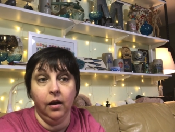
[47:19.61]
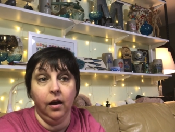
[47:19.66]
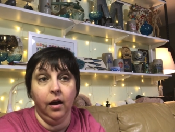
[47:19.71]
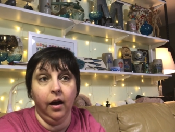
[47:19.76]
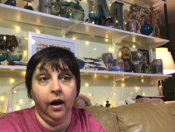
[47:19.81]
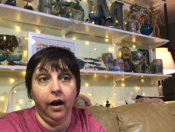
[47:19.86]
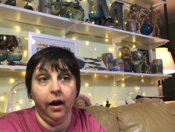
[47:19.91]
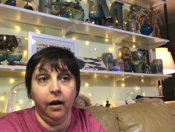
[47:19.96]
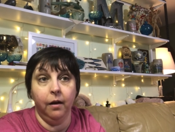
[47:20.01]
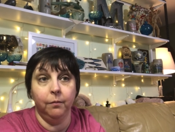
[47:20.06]

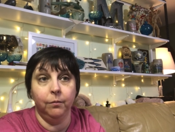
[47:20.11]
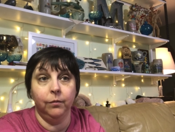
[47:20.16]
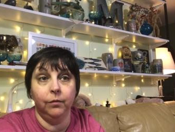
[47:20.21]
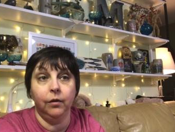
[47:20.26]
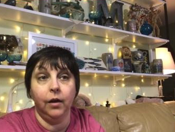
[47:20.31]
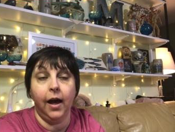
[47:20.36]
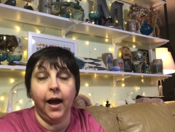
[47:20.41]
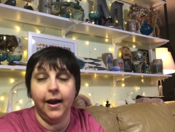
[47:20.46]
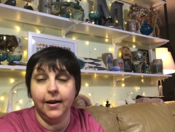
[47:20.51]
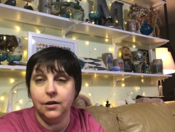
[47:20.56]
Um,
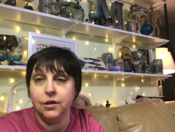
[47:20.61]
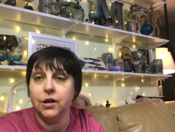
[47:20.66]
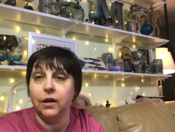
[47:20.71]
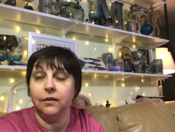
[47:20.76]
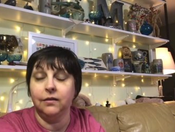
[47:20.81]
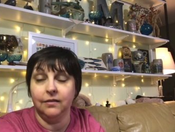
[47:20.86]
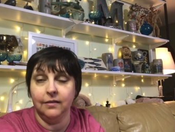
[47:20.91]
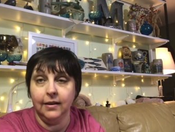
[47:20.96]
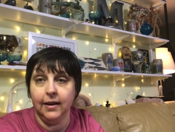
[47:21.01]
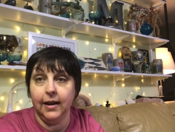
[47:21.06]
I
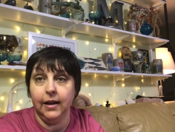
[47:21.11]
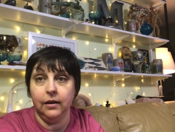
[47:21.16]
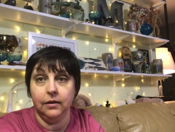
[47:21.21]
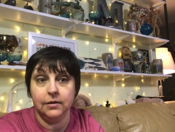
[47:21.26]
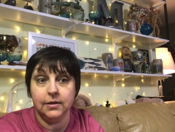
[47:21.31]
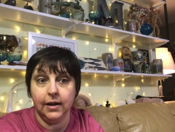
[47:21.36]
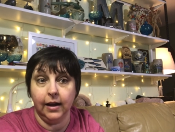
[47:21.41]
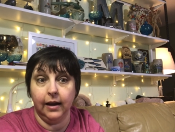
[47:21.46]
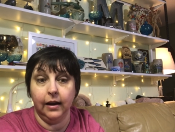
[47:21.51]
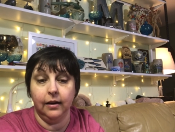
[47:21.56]
just need
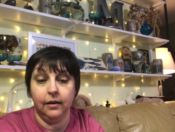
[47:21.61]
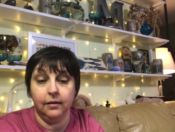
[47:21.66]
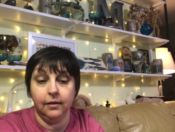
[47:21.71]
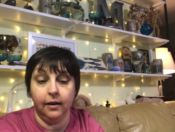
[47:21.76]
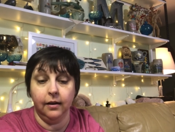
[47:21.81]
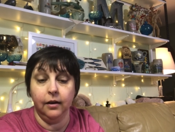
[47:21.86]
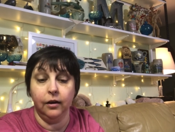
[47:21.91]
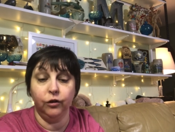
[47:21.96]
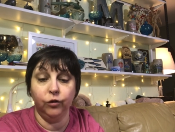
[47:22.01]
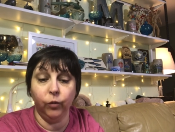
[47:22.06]
to get it done.
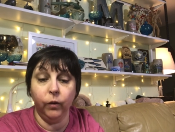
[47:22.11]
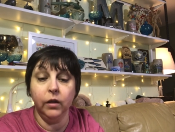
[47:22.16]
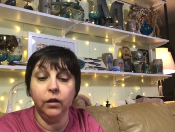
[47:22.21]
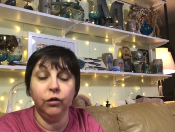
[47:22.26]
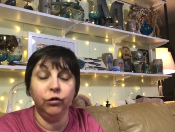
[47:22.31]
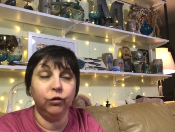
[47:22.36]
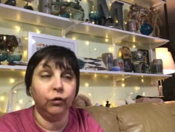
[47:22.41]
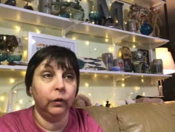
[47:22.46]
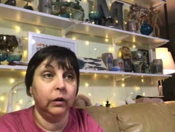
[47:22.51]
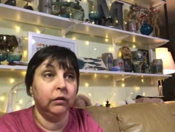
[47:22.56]
It's one of
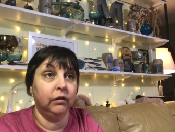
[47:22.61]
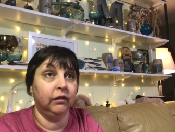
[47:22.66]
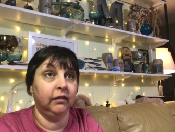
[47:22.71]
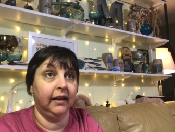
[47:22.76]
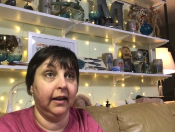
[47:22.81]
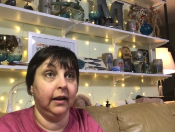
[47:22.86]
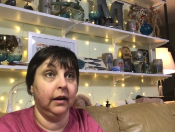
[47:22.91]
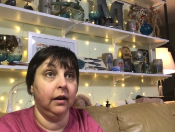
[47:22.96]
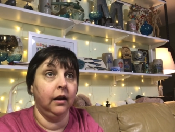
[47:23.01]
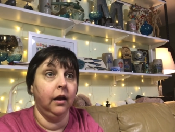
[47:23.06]
those quilts
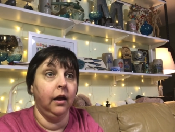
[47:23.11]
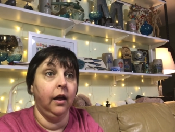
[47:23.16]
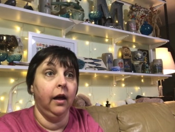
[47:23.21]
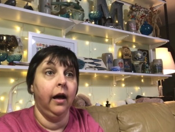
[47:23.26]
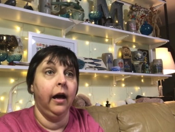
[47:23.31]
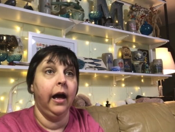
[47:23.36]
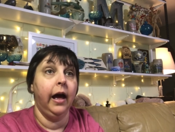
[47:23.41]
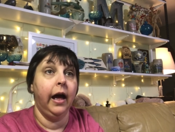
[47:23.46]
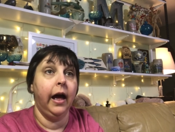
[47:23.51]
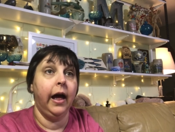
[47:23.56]
that
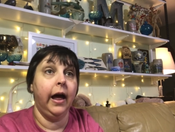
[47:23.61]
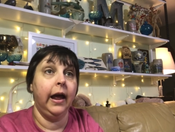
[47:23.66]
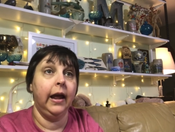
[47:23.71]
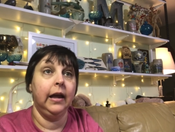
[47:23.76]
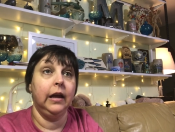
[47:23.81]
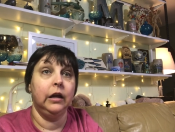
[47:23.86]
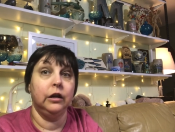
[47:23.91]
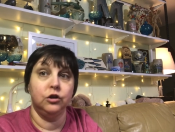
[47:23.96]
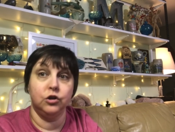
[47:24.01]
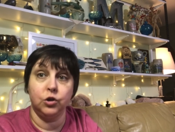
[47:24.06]
I
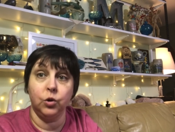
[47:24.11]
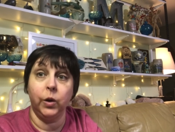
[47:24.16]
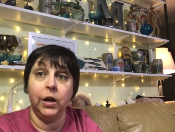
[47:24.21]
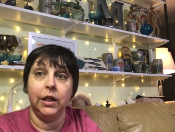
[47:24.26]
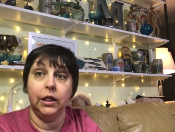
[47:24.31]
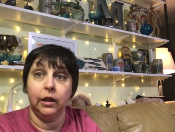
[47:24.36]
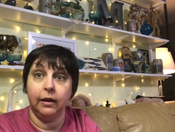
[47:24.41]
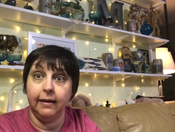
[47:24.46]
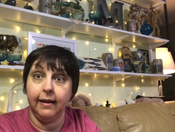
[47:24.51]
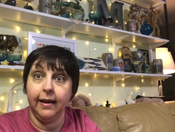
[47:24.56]
enjoy
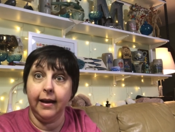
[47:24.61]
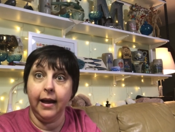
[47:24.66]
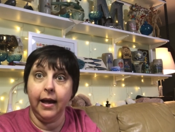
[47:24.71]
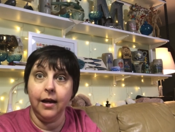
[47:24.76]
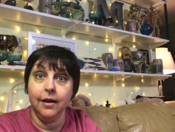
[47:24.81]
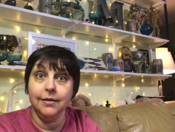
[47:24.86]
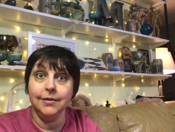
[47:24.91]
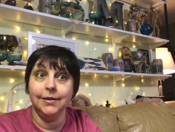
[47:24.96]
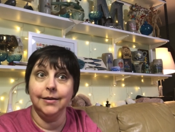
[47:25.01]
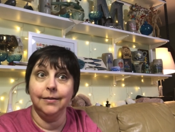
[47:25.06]
looking at.